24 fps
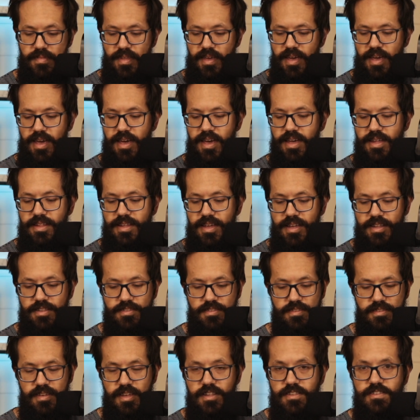and
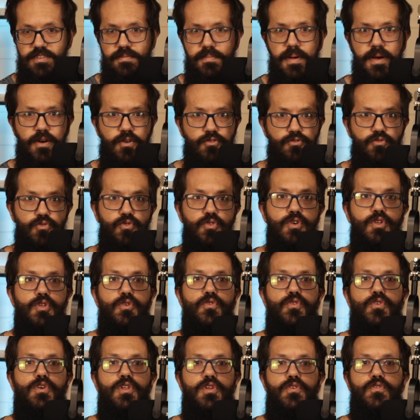it smells really,
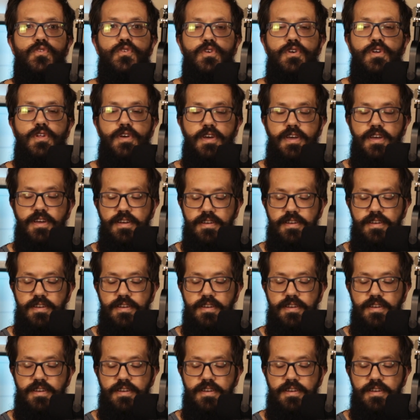really, really